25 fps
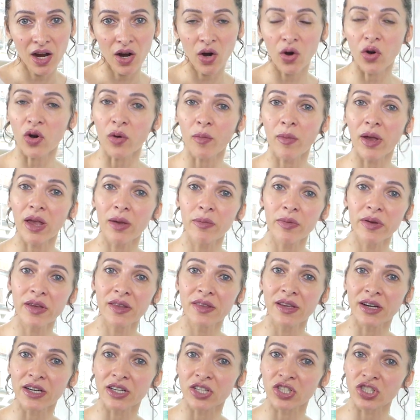or maybe
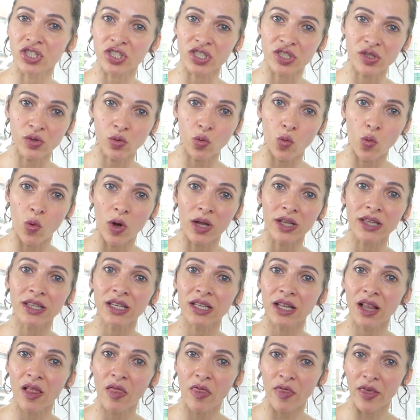there is just one
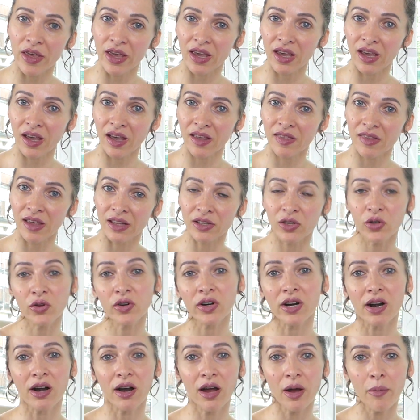little thing that you
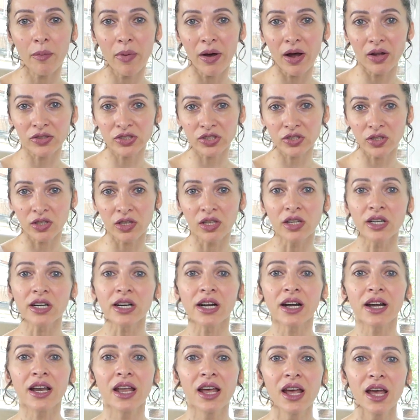are about to
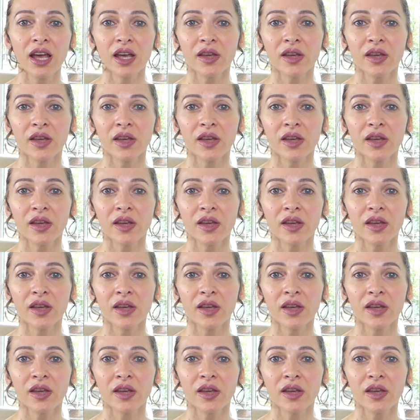learn.